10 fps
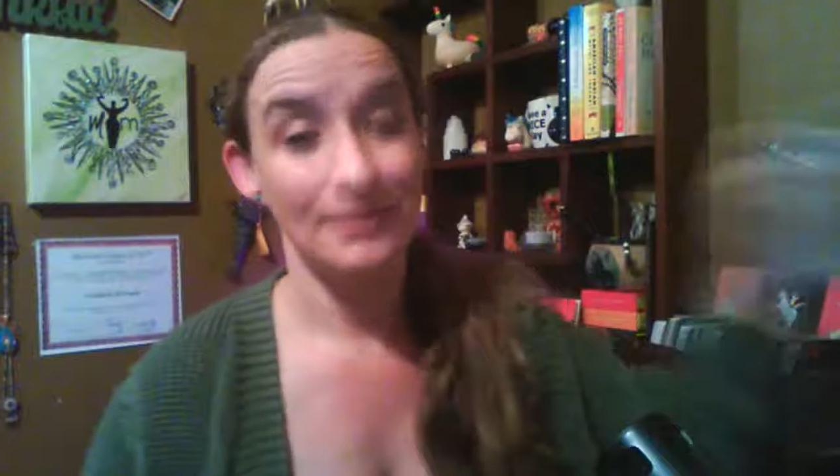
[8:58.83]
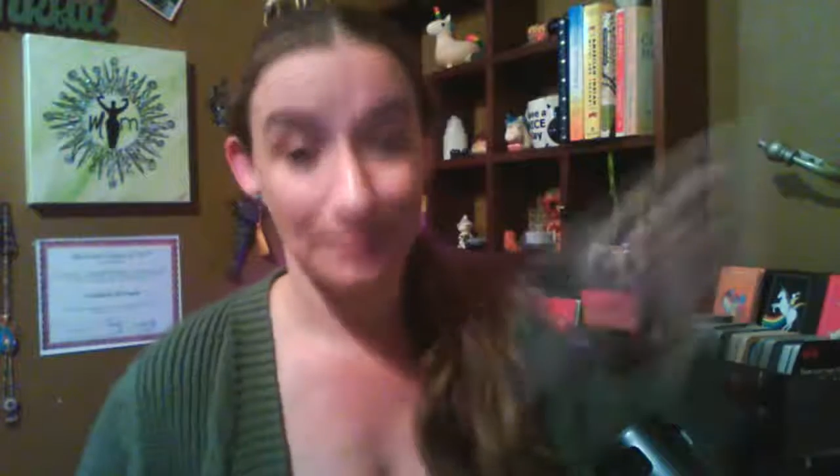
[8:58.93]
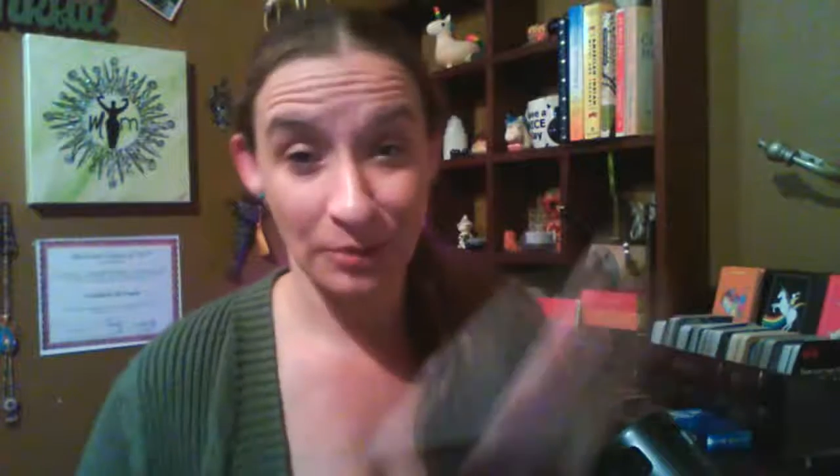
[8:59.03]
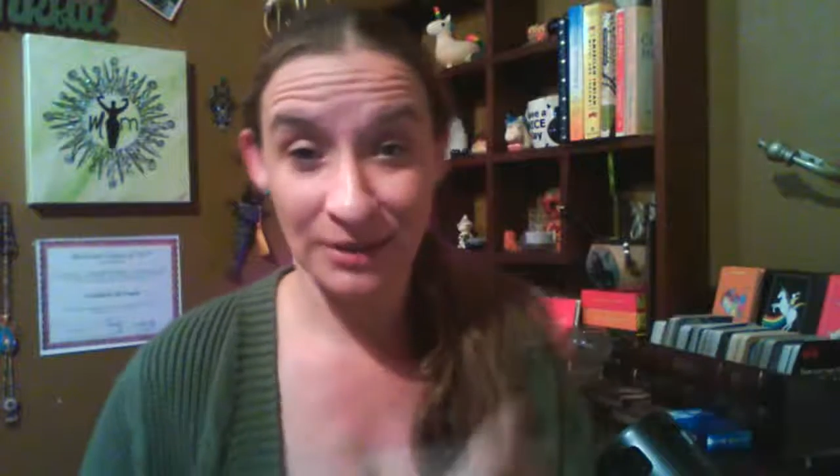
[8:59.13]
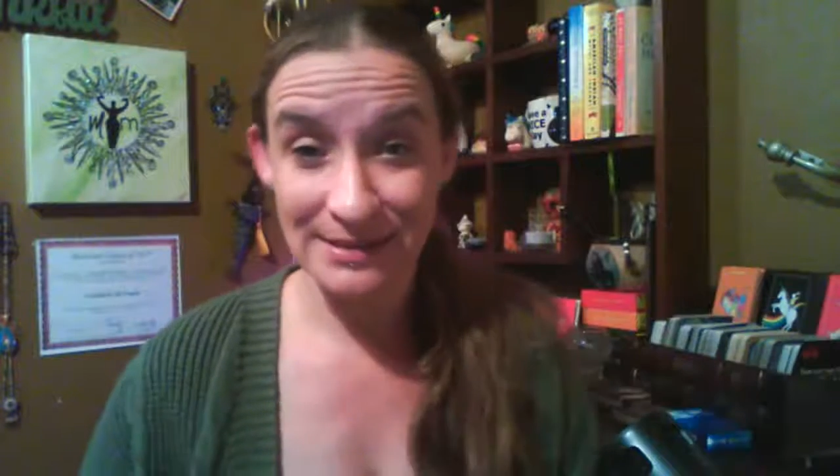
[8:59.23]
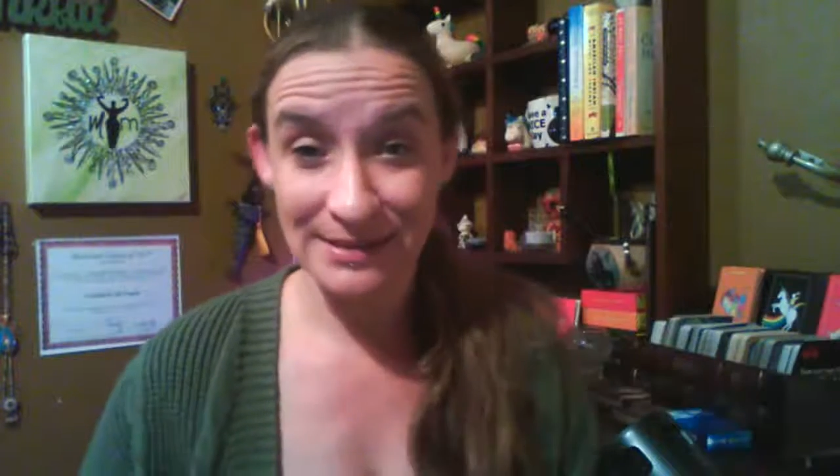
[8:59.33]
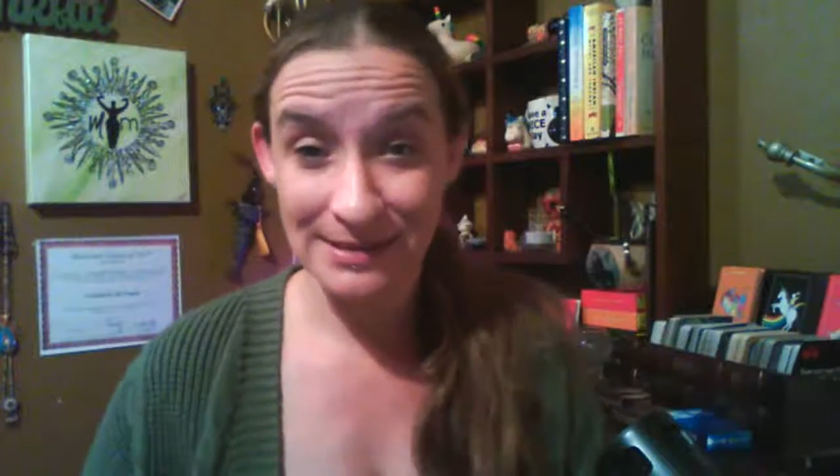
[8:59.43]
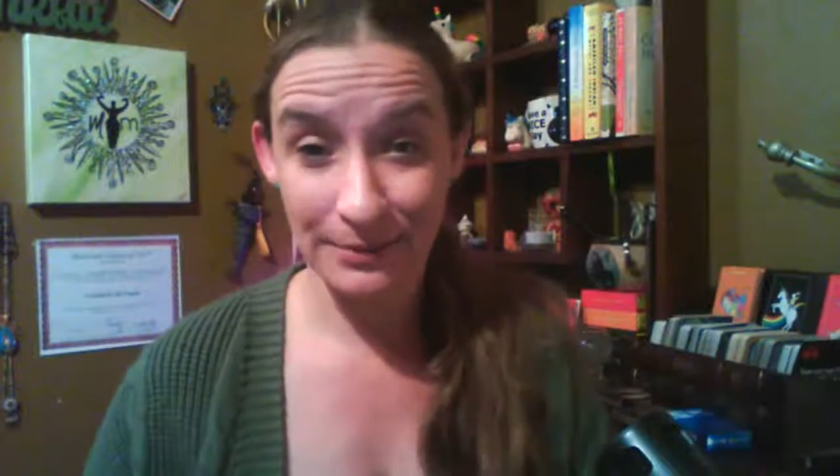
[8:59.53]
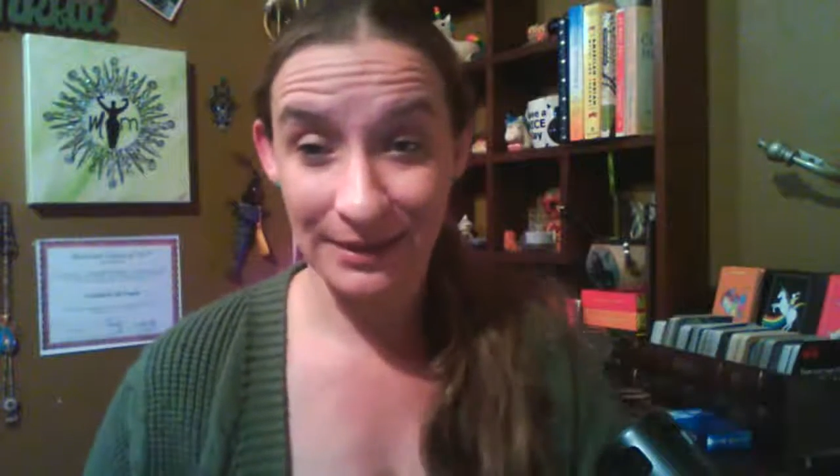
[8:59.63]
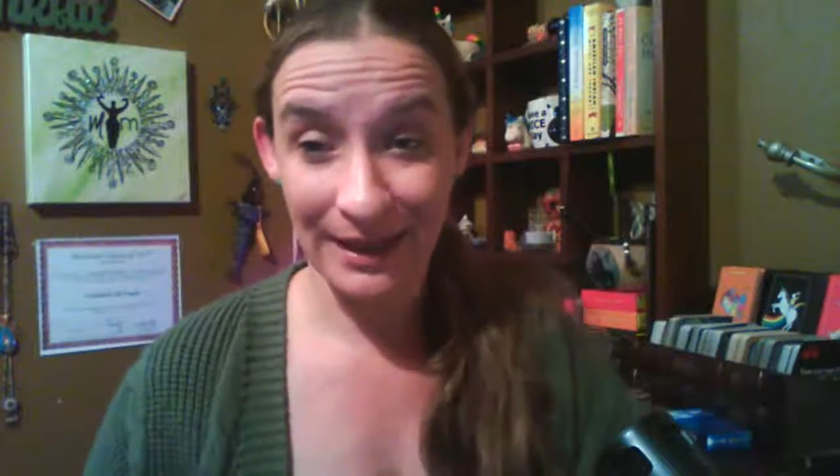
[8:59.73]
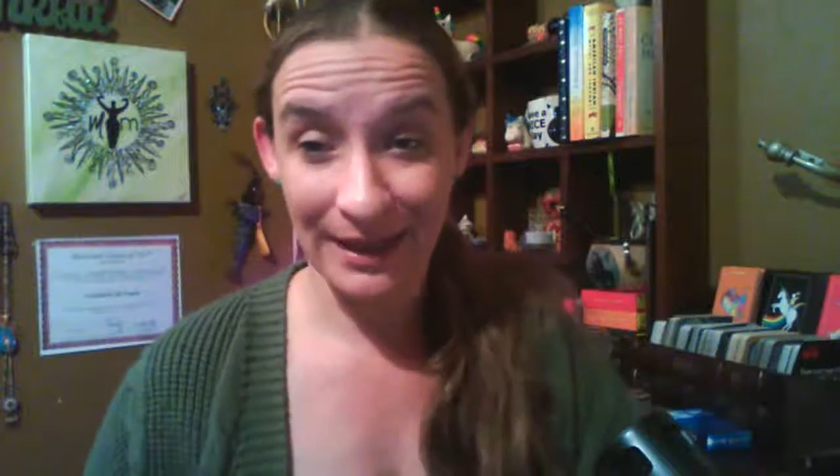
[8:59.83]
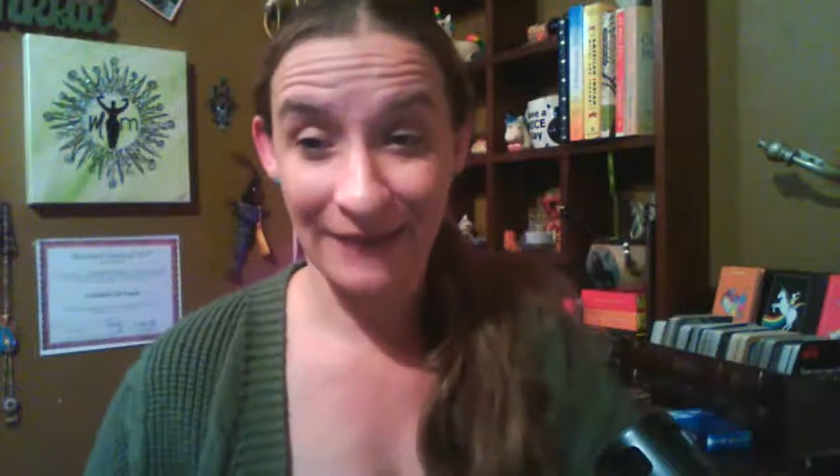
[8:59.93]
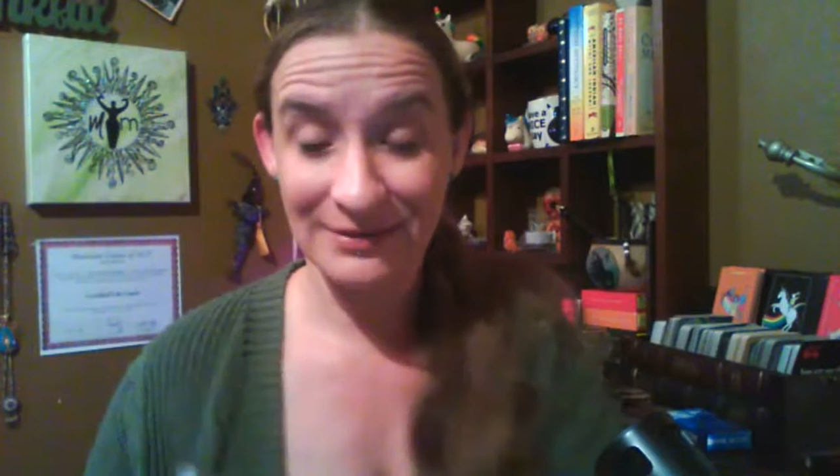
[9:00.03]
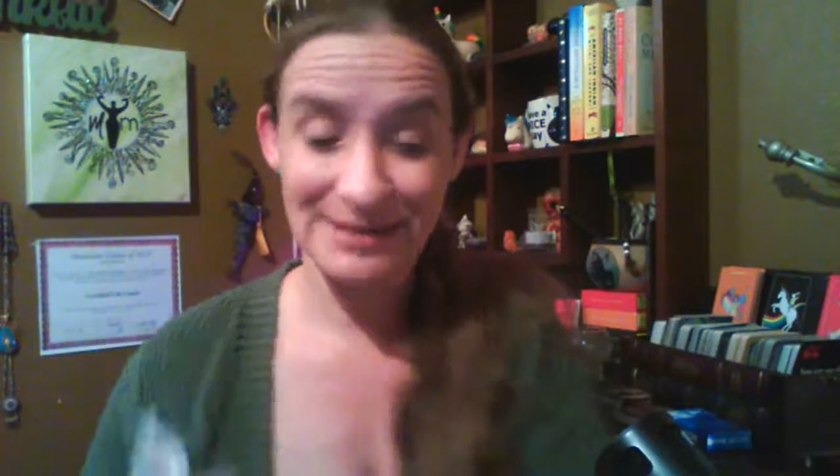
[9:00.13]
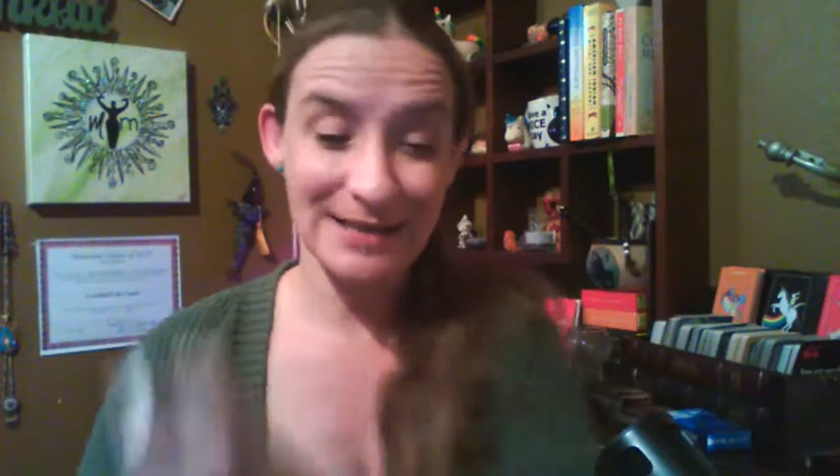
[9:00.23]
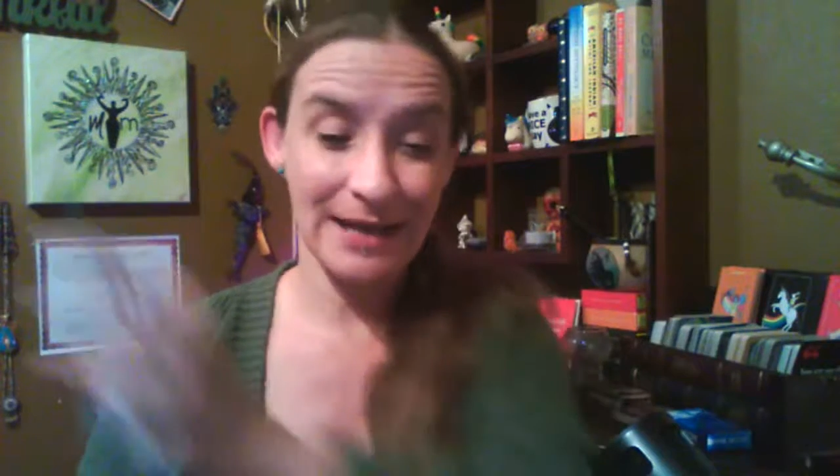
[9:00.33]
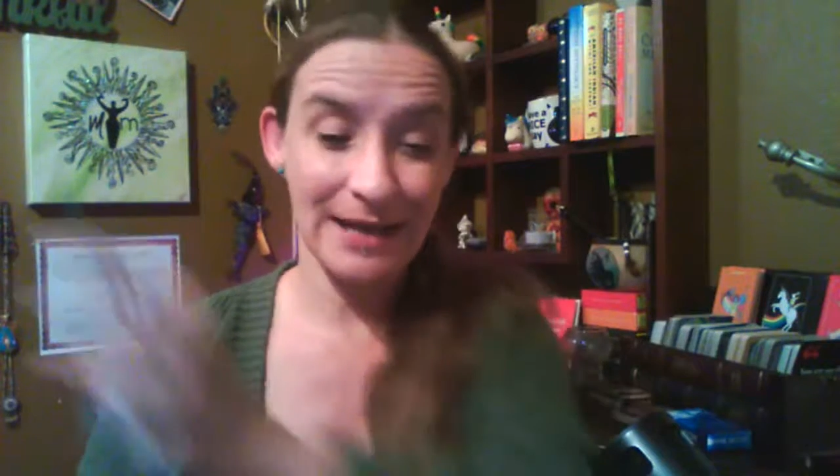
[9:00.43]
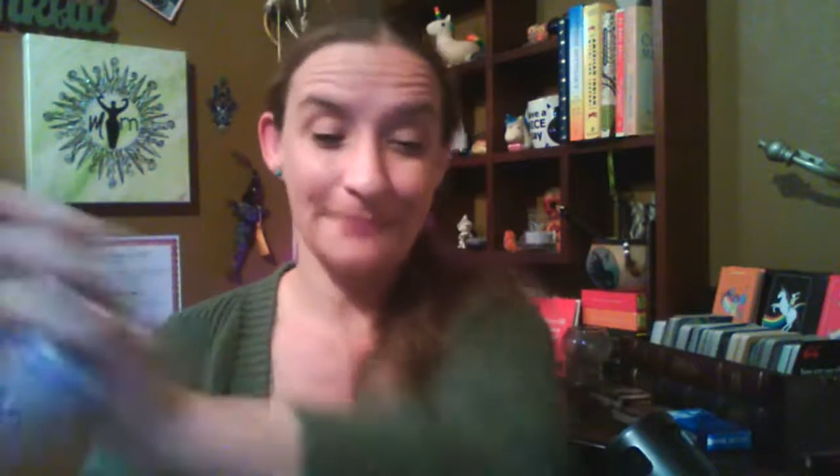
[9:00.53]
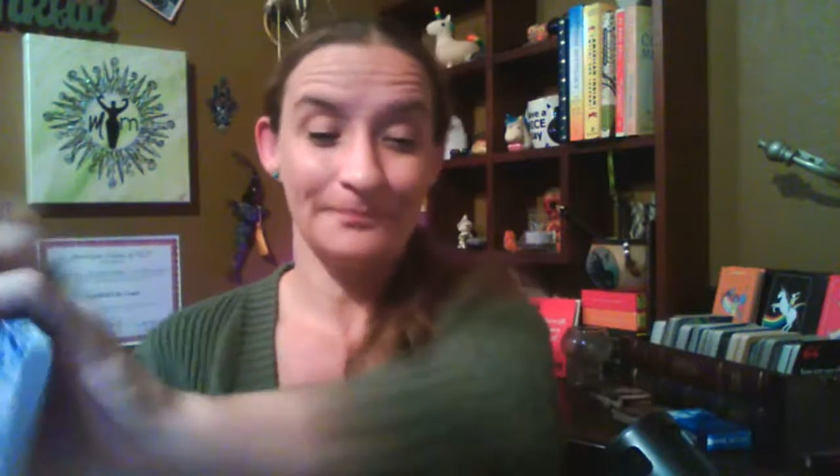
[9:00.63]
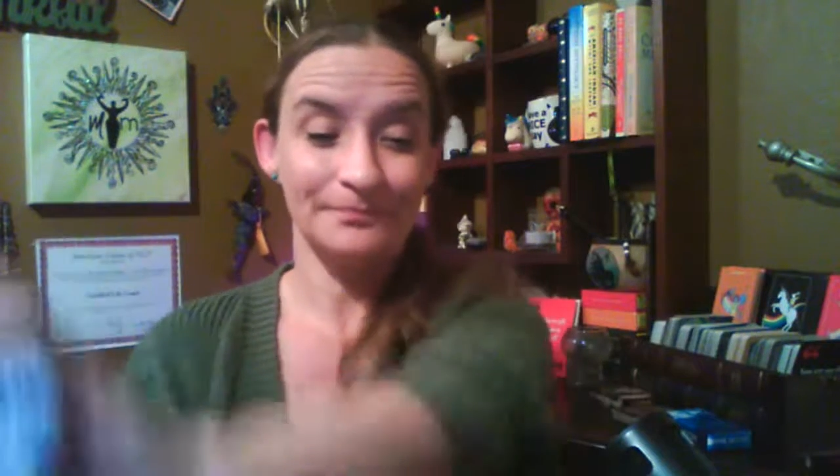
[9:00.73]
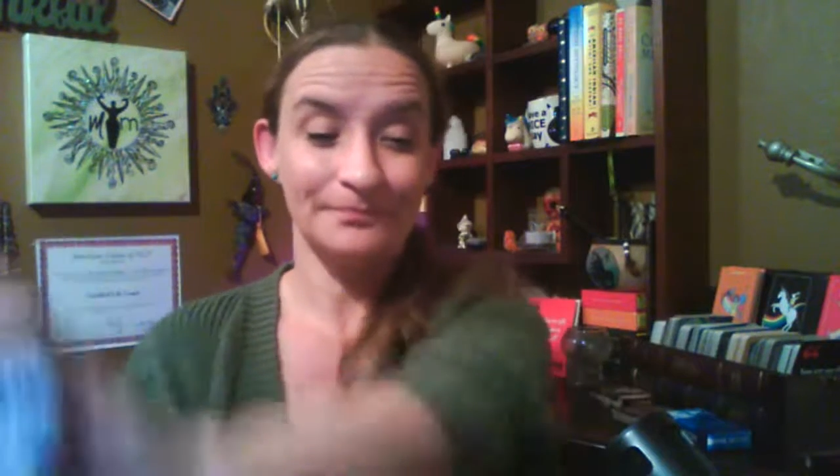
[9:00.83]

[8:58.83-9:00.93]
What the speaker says: book and see what they have to say